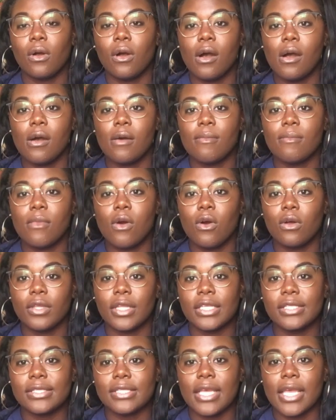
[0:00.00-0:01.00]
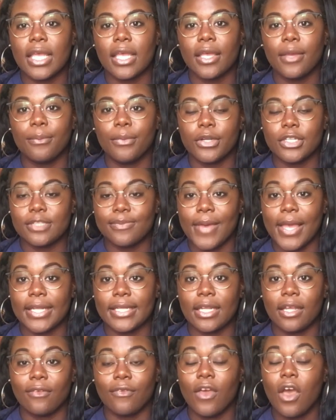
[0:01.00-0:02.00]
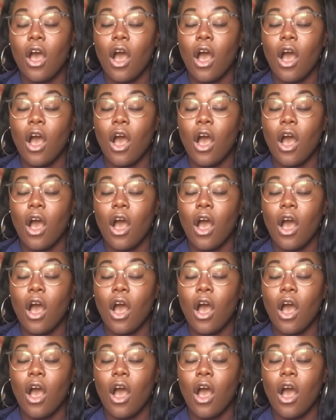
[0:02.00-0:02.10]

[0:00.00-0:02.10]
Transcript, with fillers: um, holistic perspective.